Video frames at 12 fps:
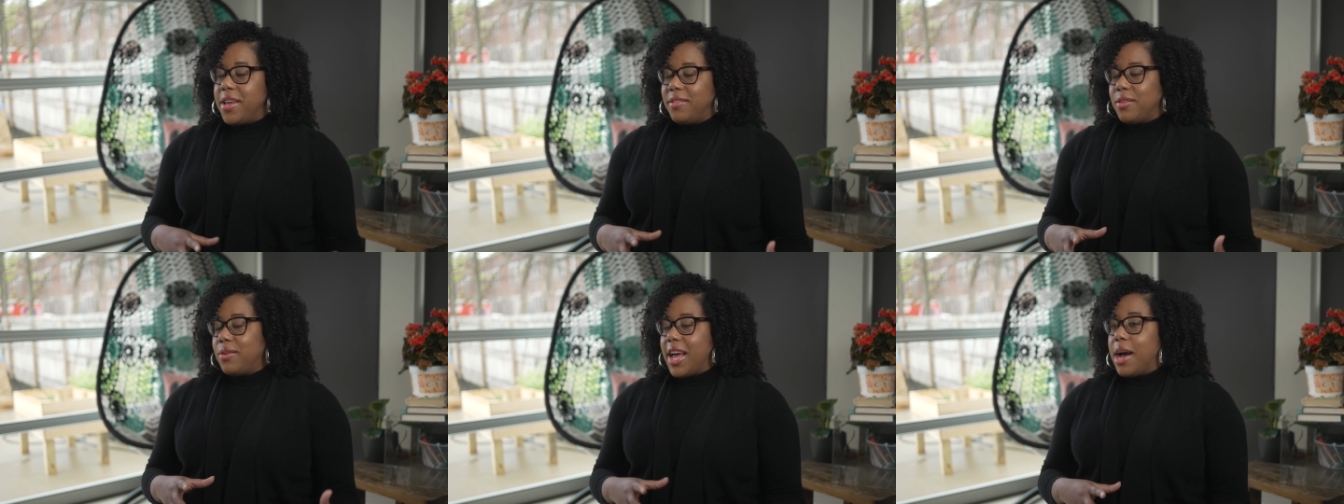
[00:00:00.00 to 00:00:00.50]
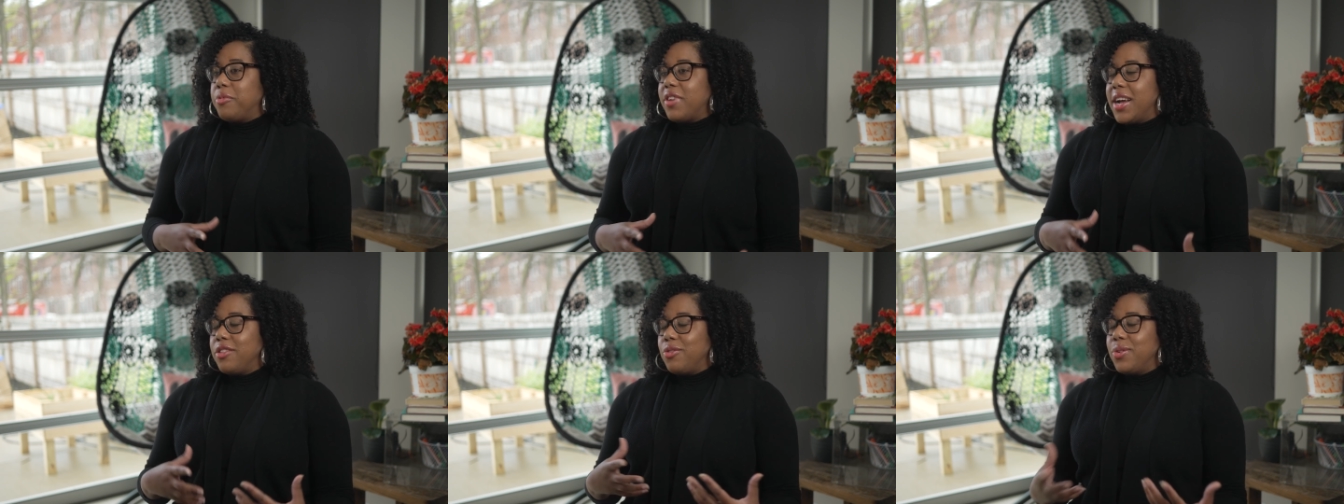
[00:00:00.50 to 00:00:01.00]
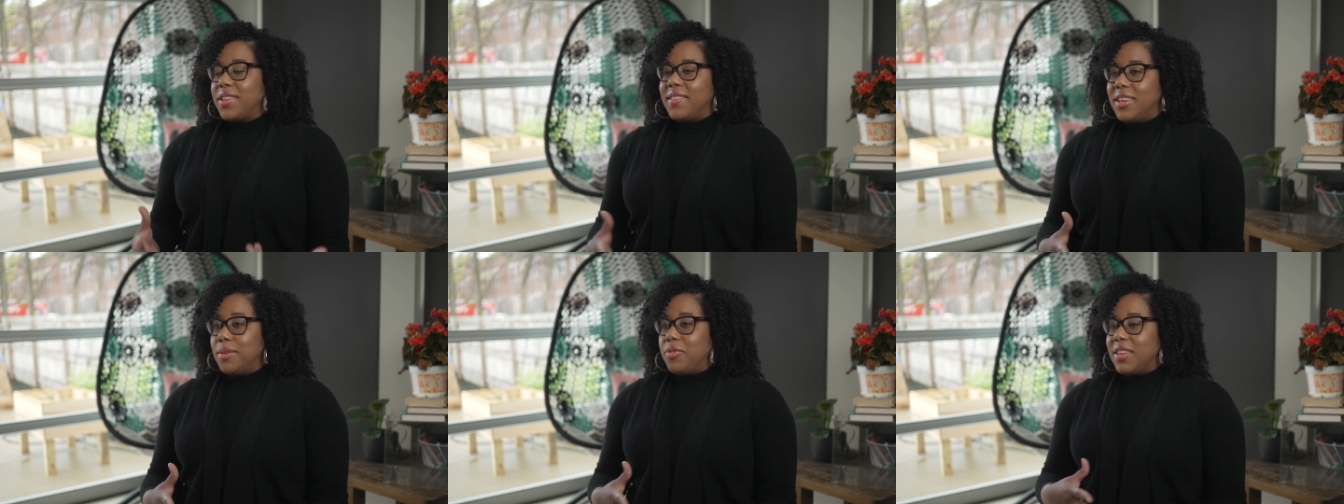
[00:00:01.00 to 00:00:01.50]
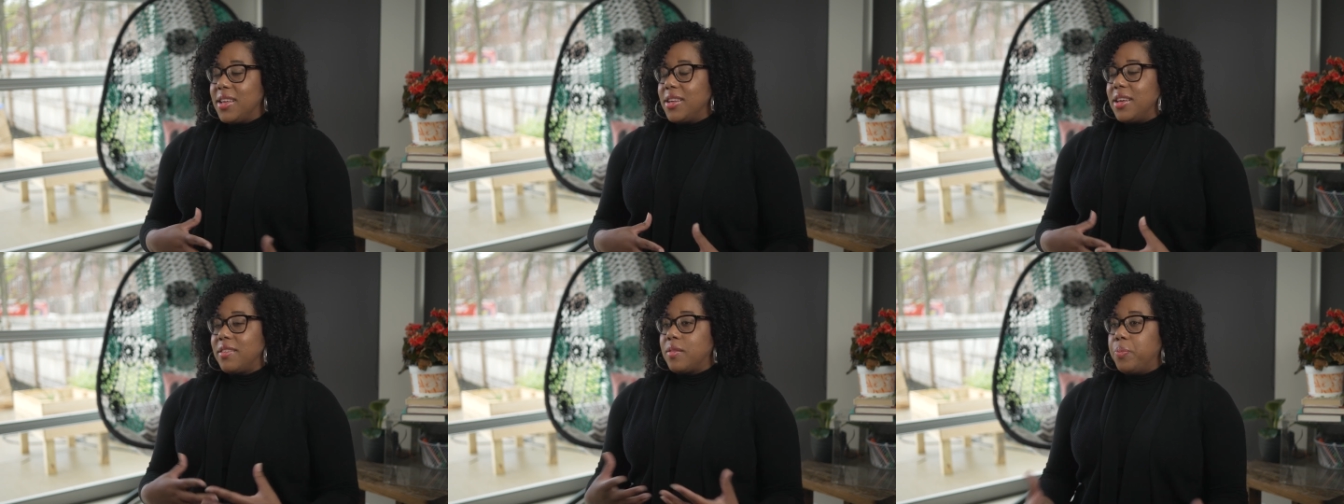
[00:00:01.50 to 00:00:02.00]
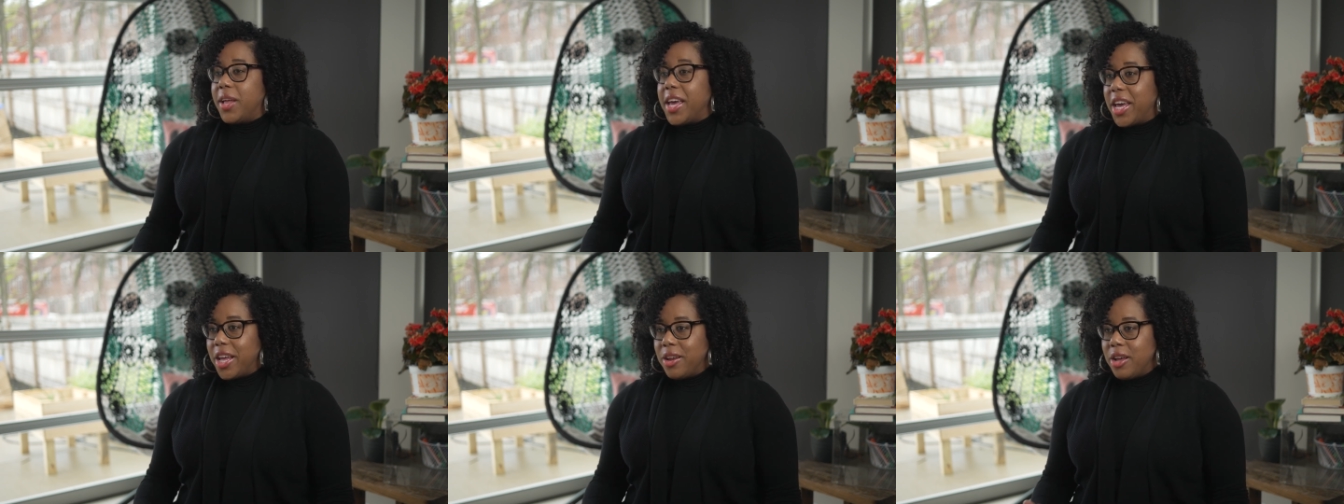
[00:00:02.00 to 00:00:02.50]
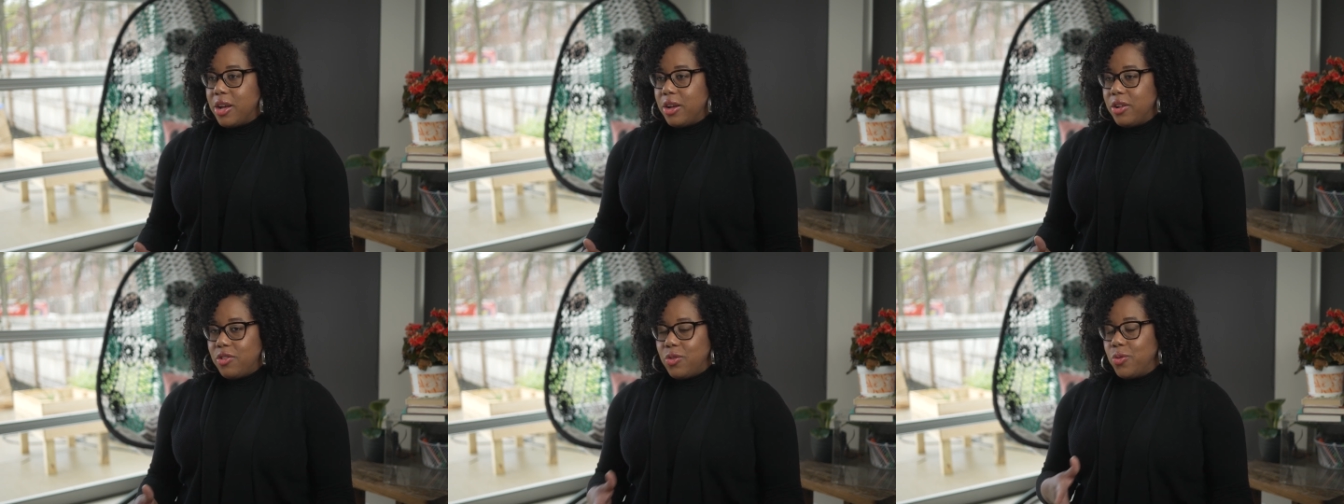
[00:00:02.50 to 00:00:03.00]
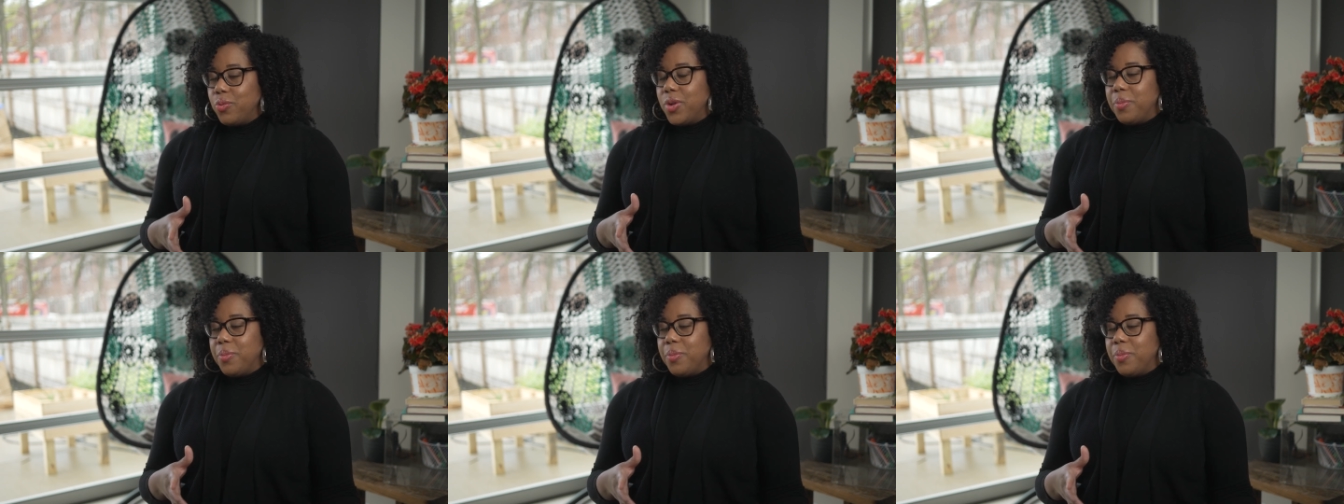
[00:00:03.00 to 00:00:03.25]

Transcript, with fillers: And so now I'm trying to attempt to explain to